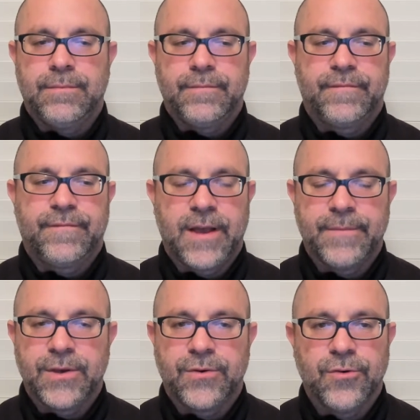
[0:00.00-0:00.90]

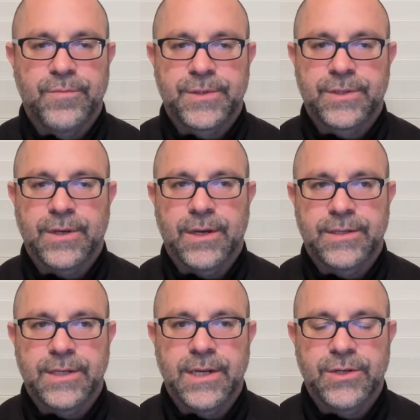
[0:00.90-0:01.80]
Family groups,
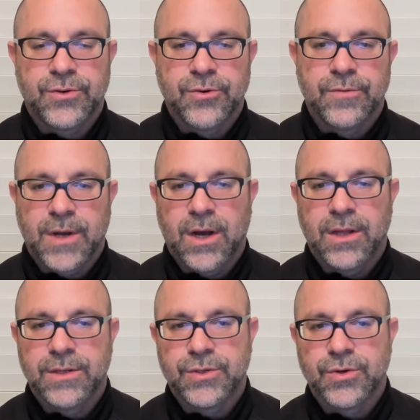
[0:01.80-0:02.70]
teenage group,
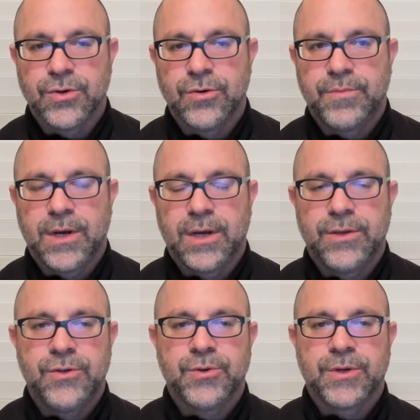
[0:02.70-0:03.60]
college group,
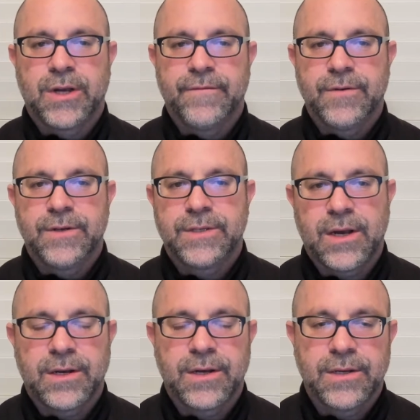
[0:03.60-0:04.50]
huge recovery
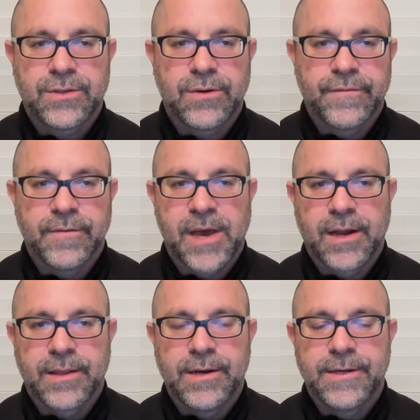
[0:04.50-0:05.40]
sangha. So if you're
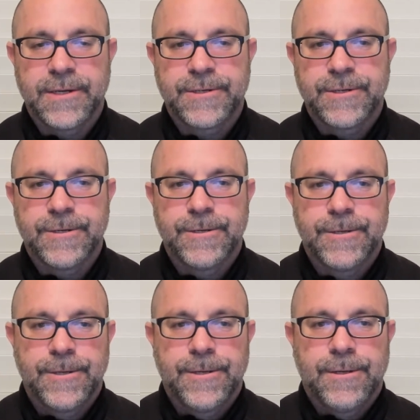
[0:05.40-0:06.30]
battling addiction,
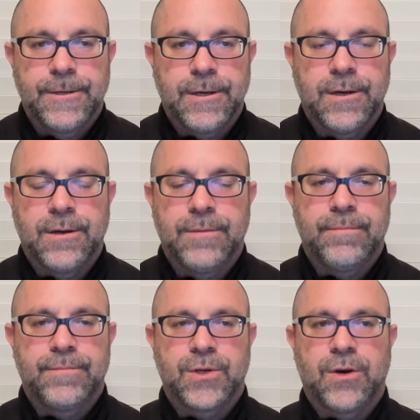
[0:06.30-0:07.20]

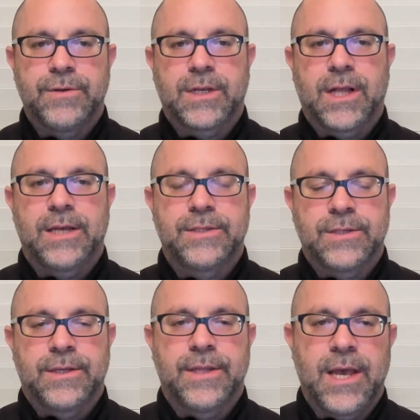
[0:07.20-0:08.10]
there's always classes
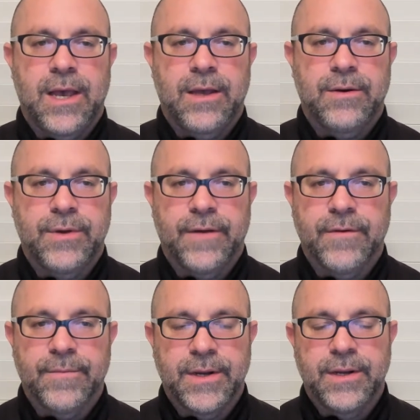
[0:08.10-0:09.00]
on that. We have
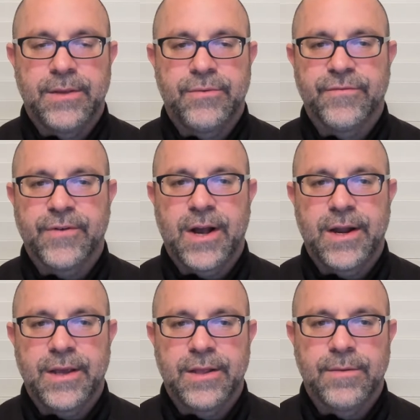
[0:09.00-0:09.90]
our Monday through
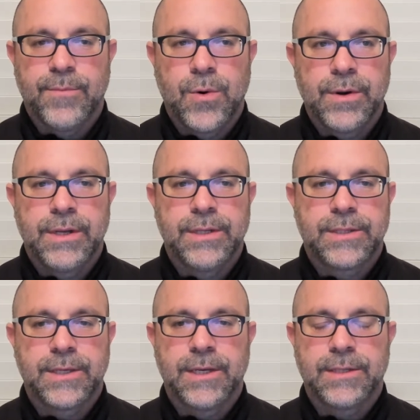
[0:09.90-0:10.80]
Friday in the morning
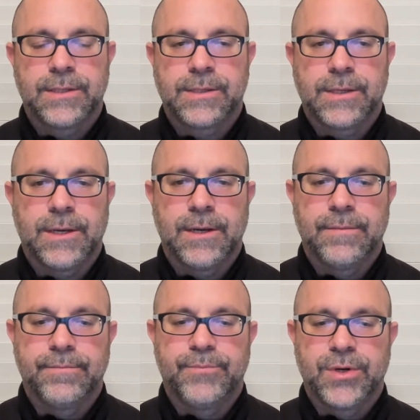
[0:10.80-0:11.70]
sits,
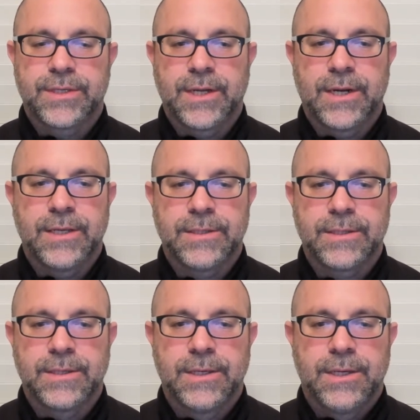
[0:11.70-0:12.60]
book studies,